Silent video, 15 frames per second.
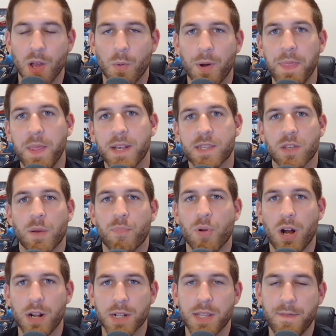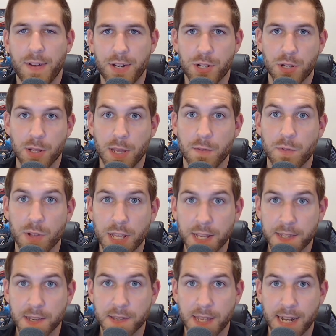When this product eventually
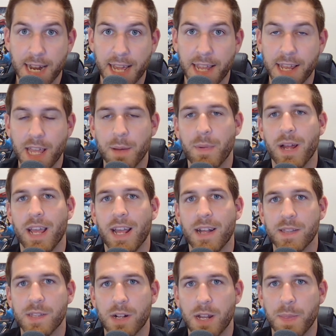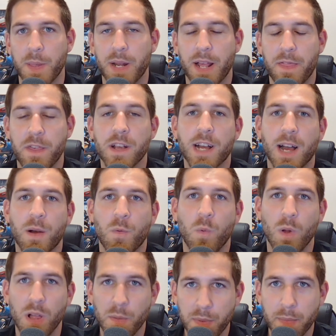releases and I can get my hands on it, then I think I
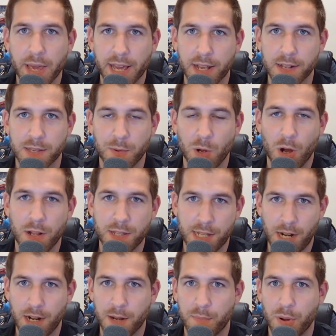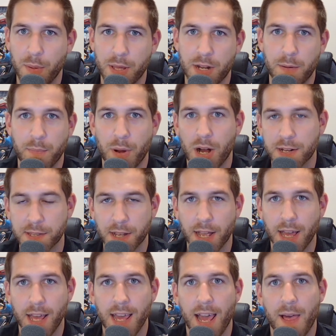will be making some content on it, probably an unboxing,